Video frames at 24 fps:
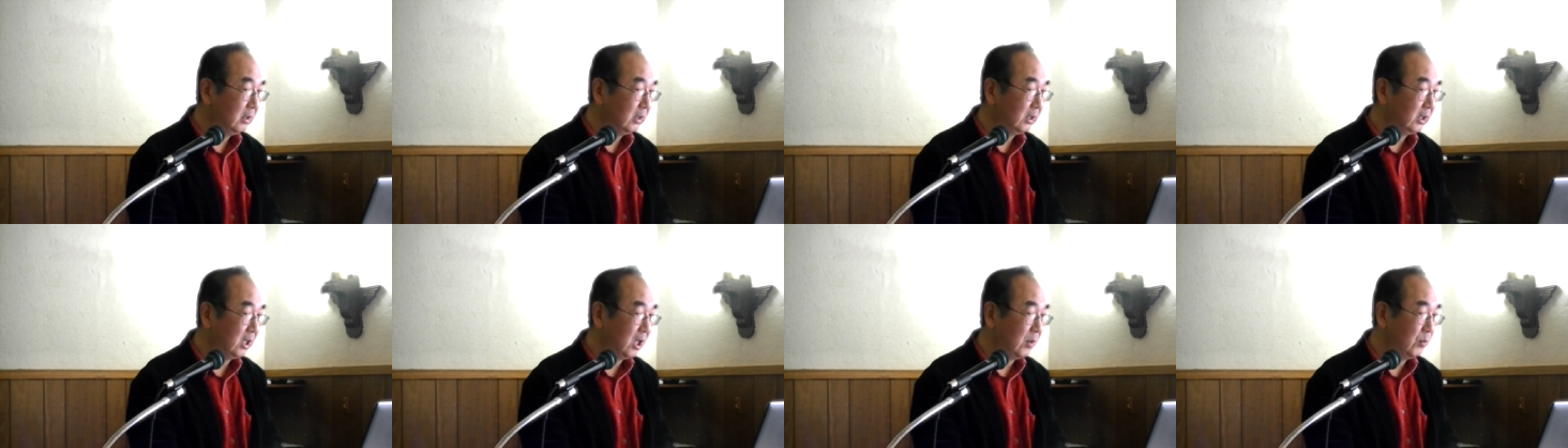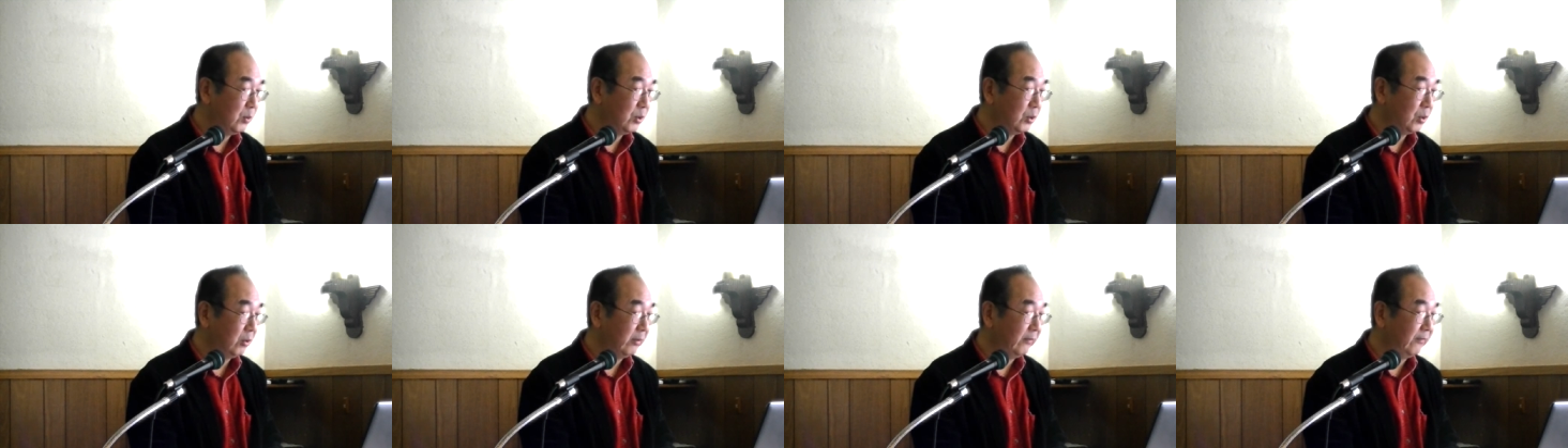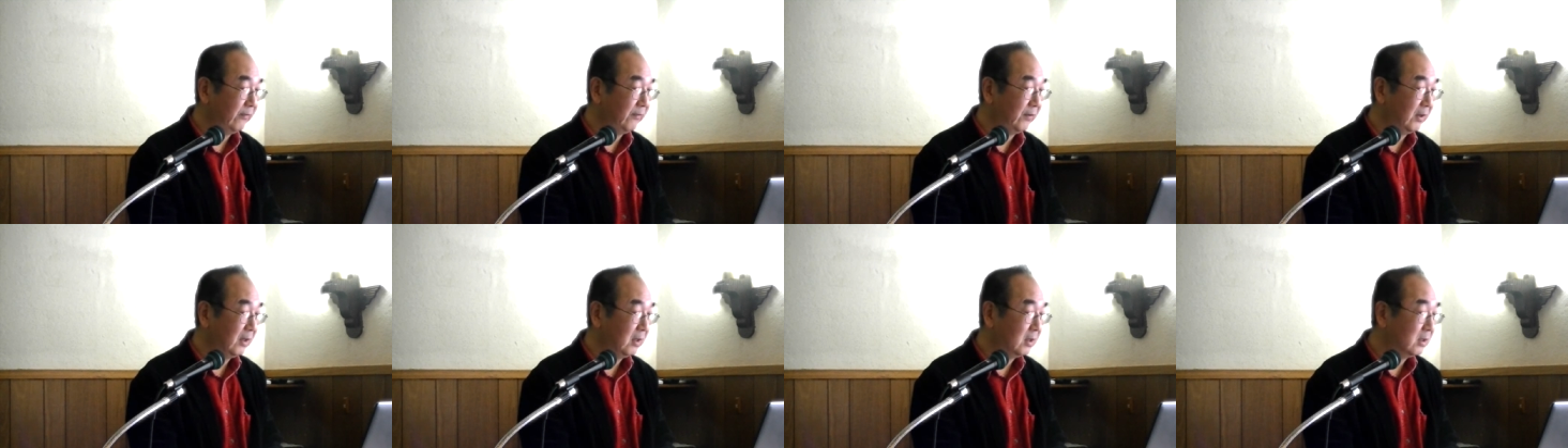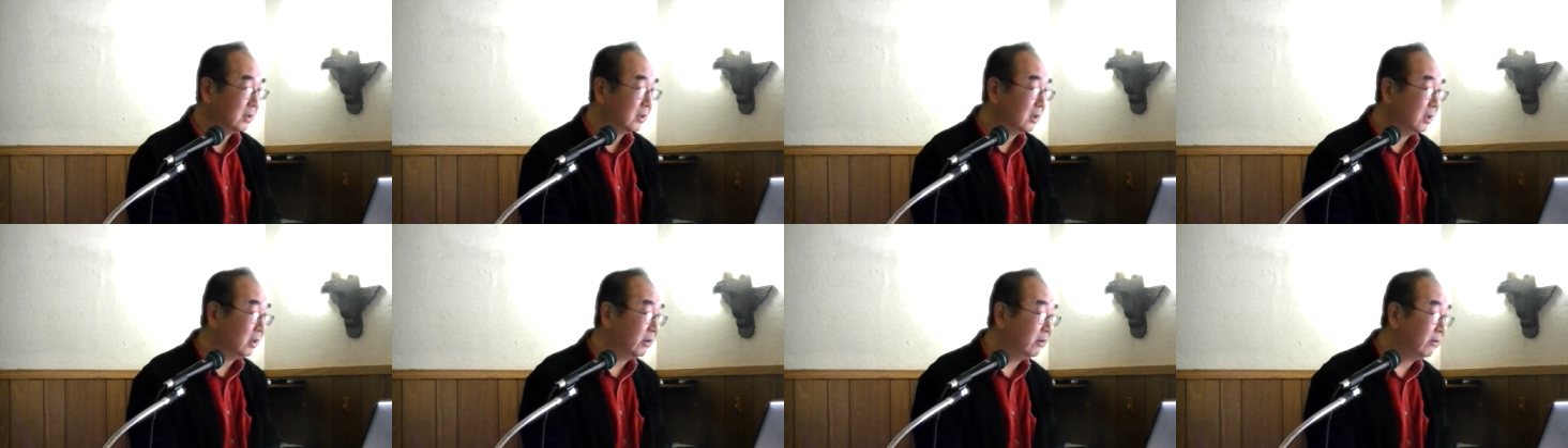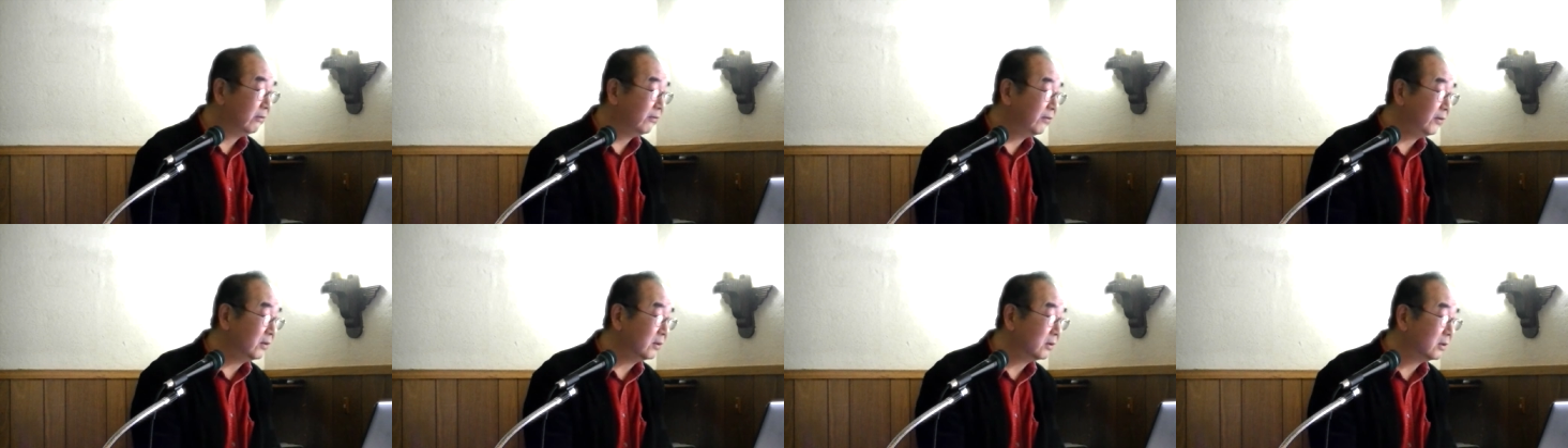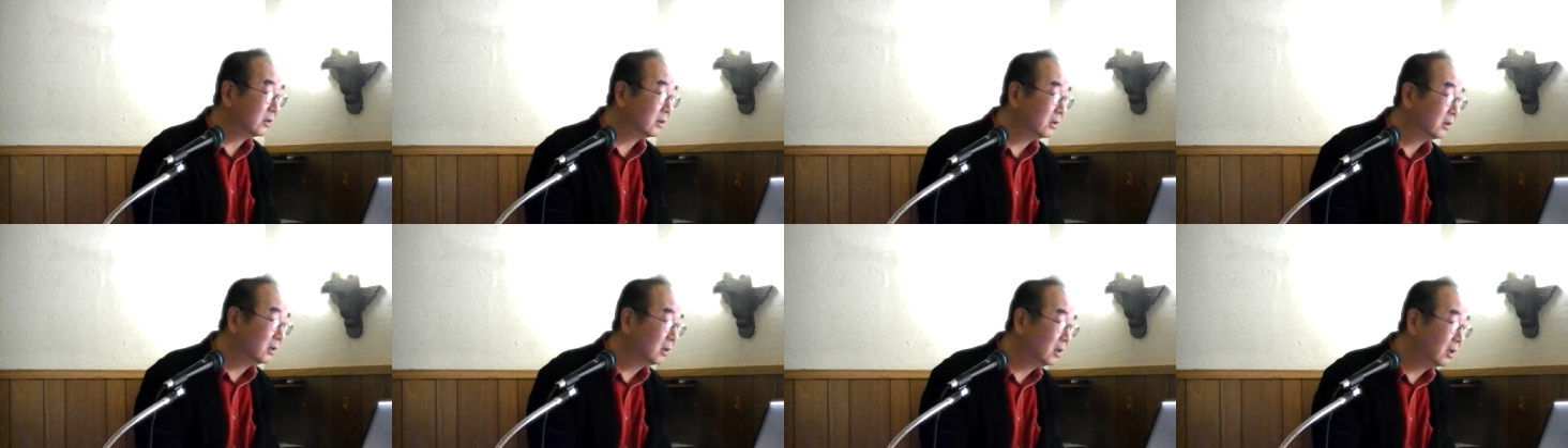Keep your feet, foot
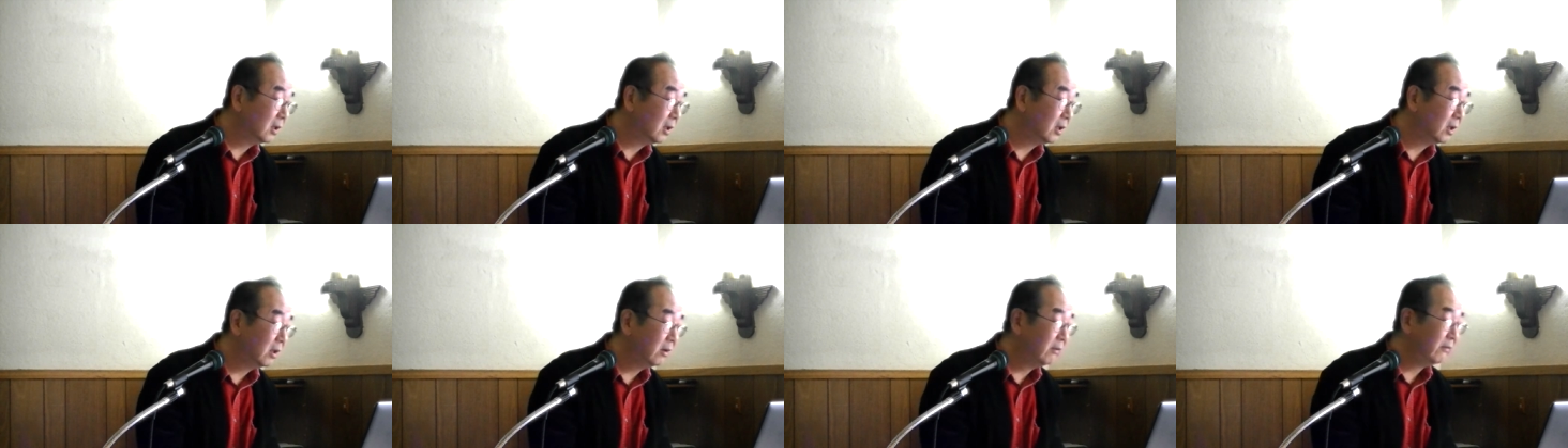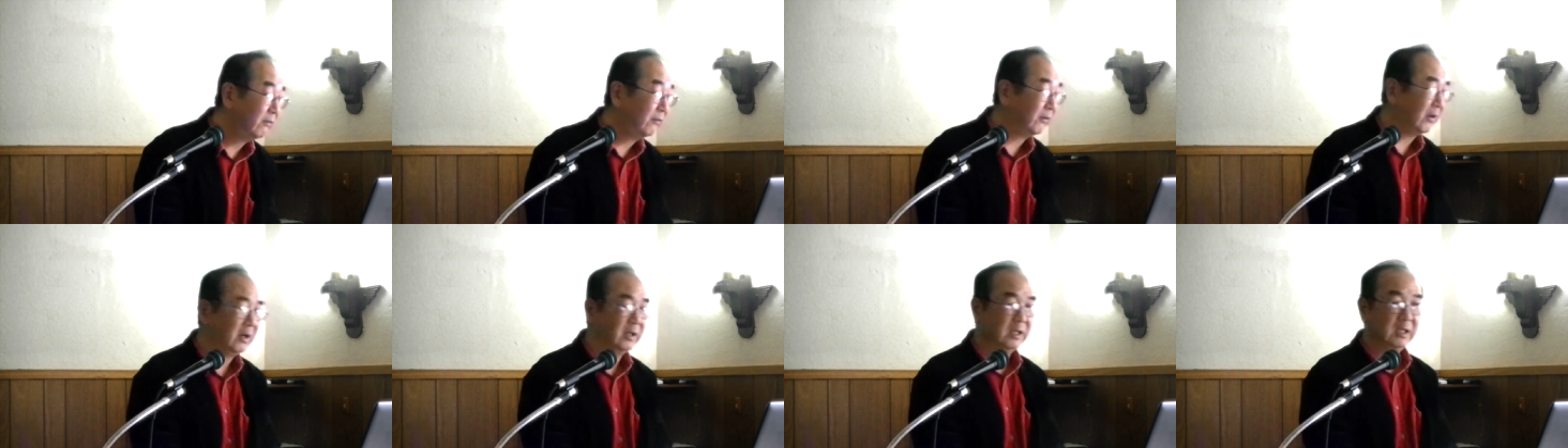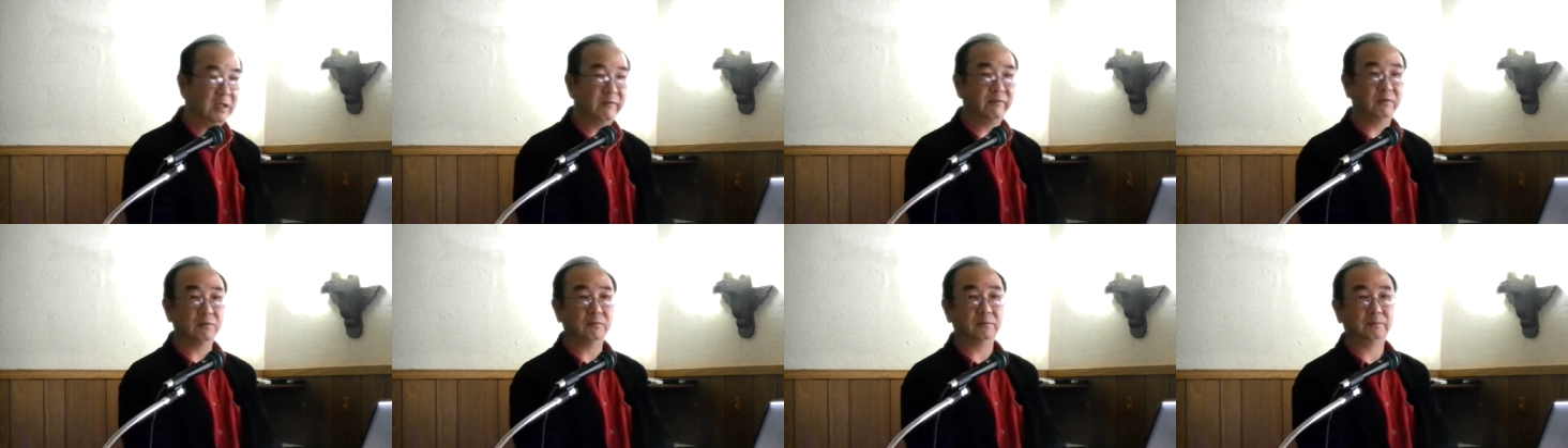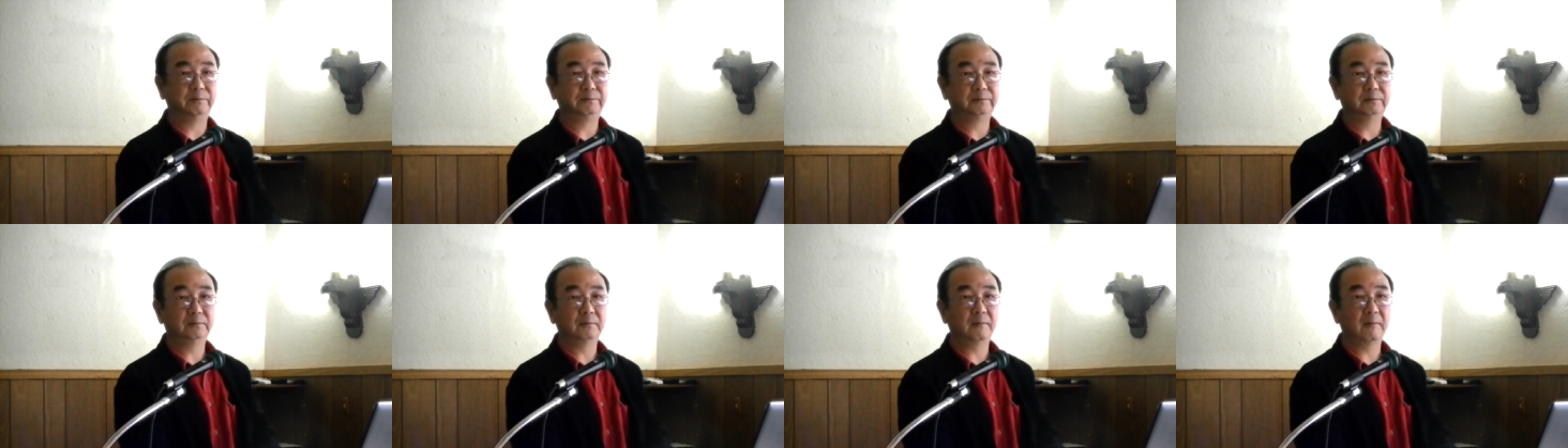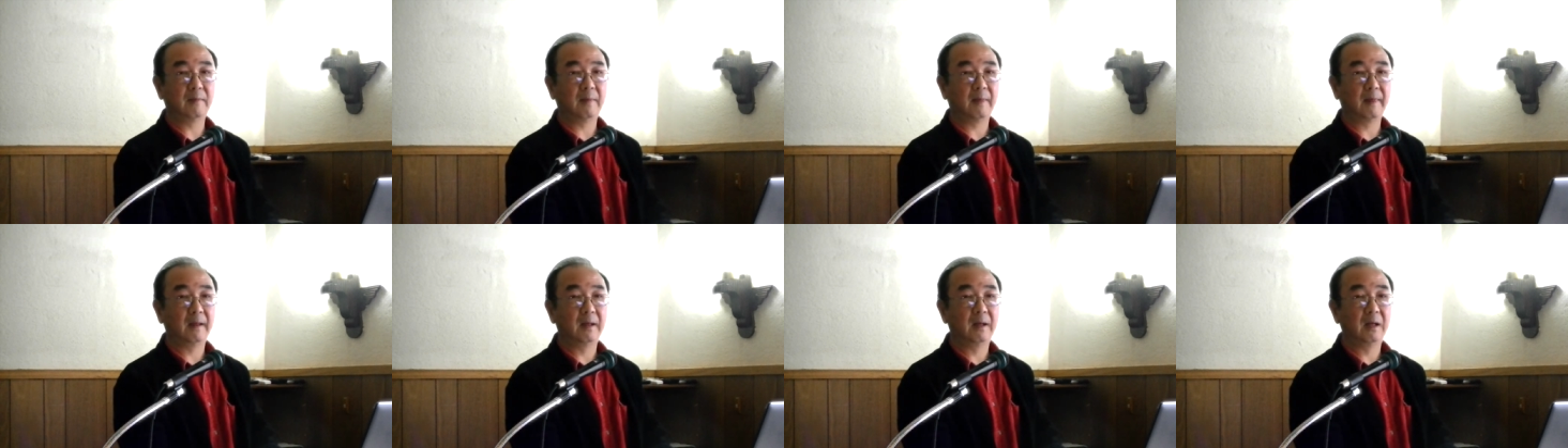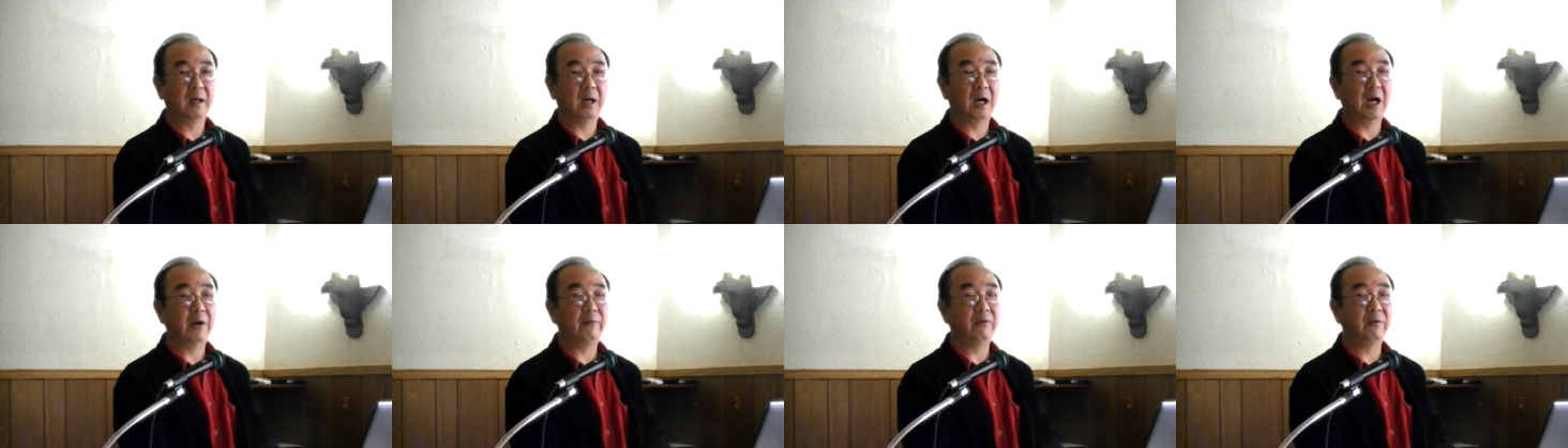from evil.
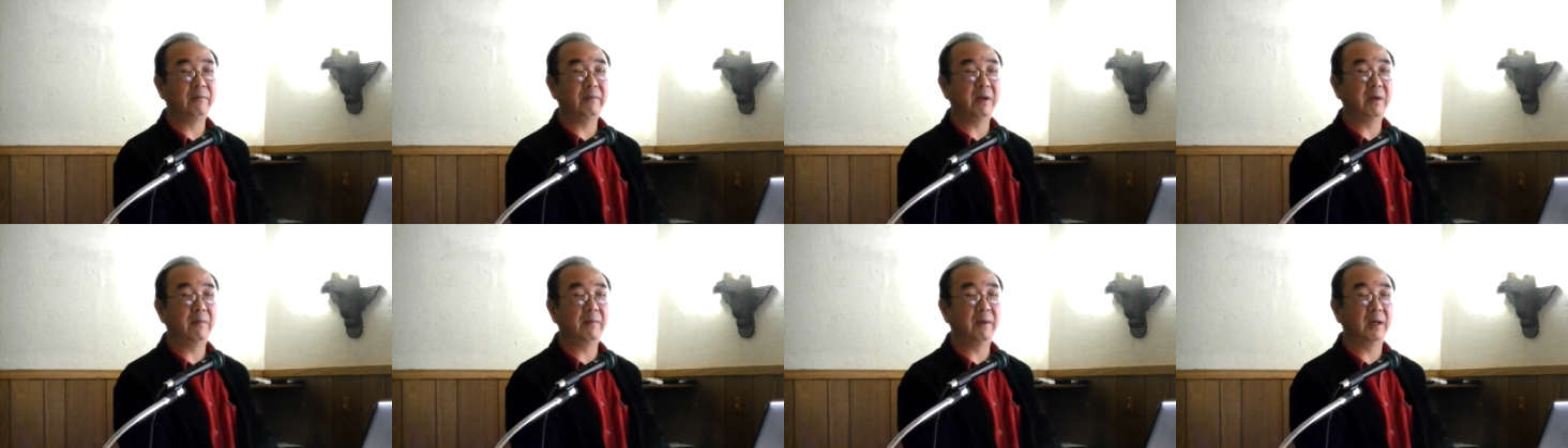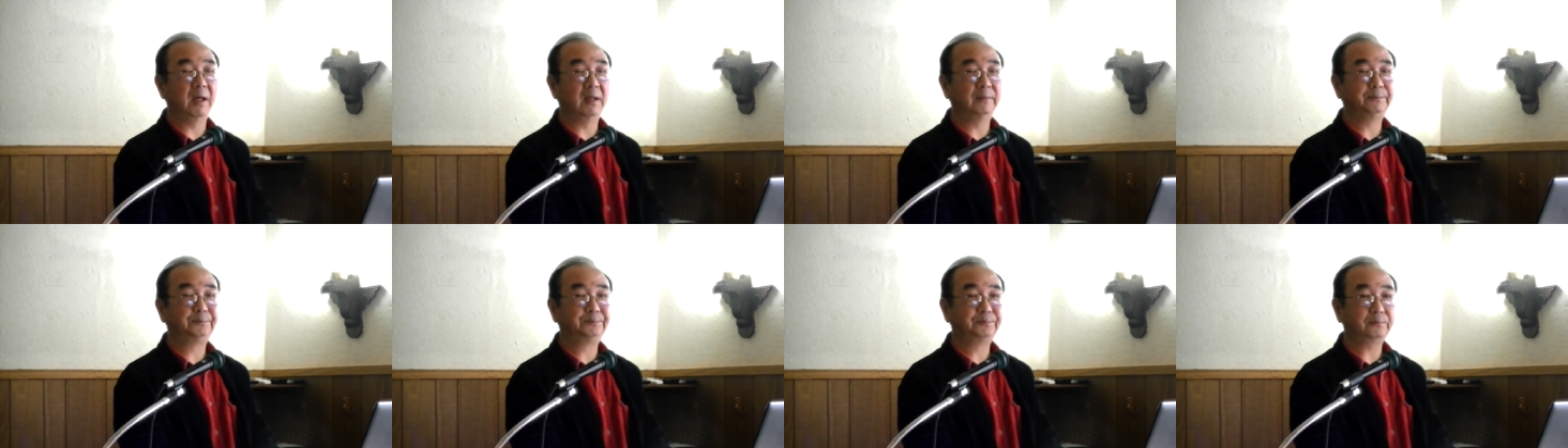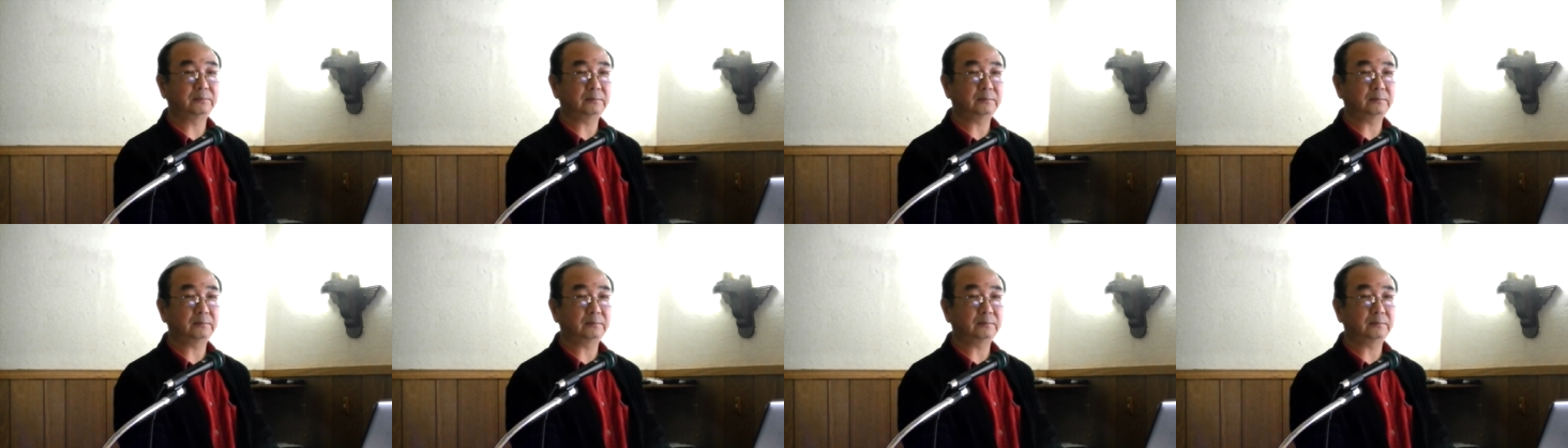I remember